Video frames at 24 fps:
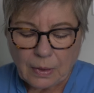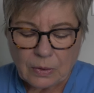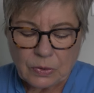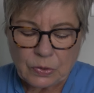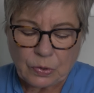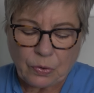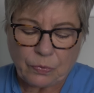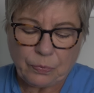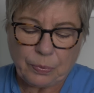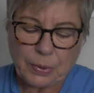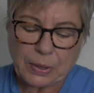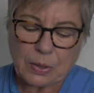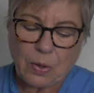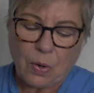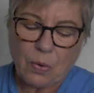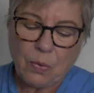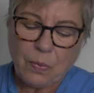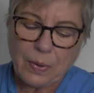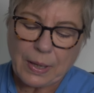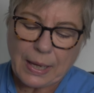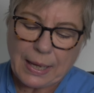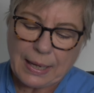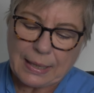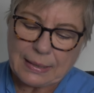So if we
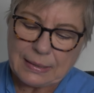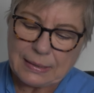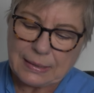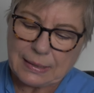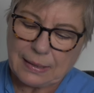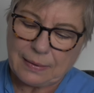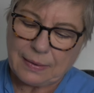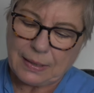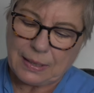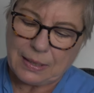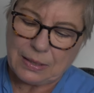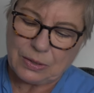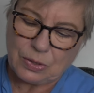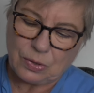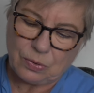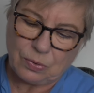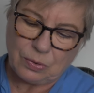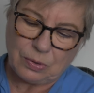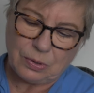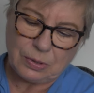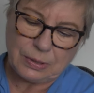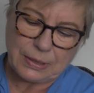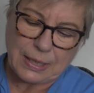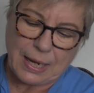go into the
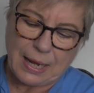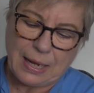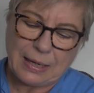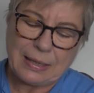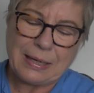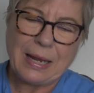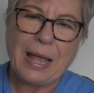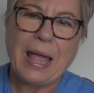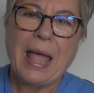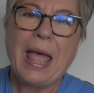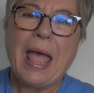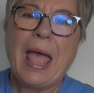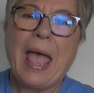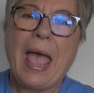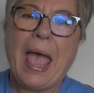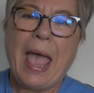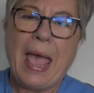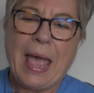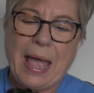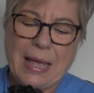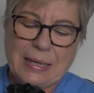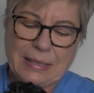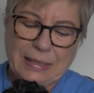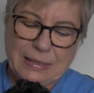doodle den
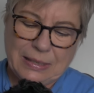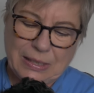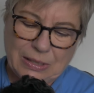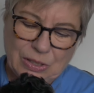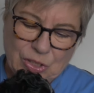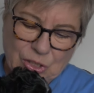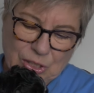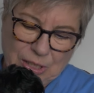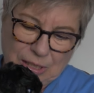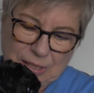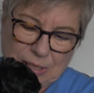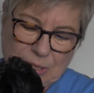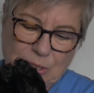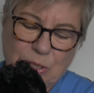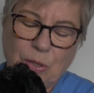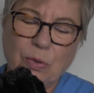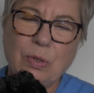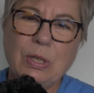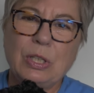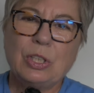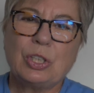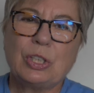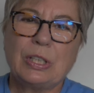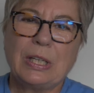and as
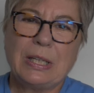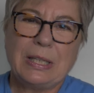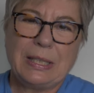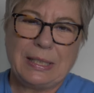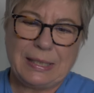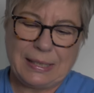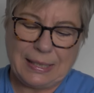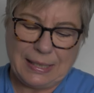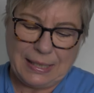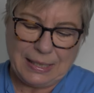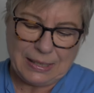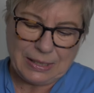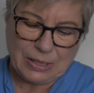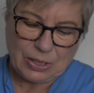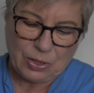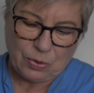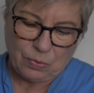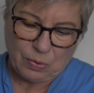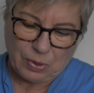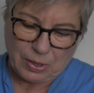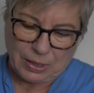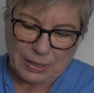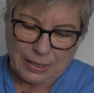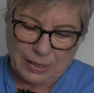soon as she sees
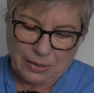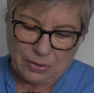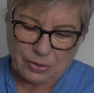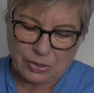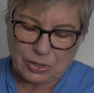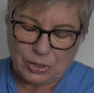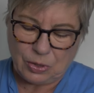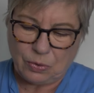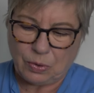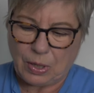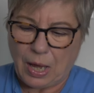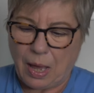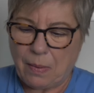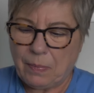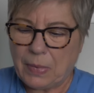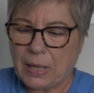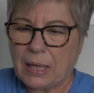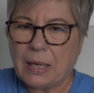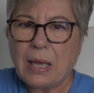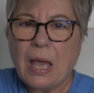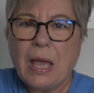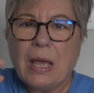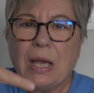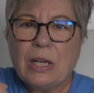you or hears you
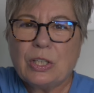coming,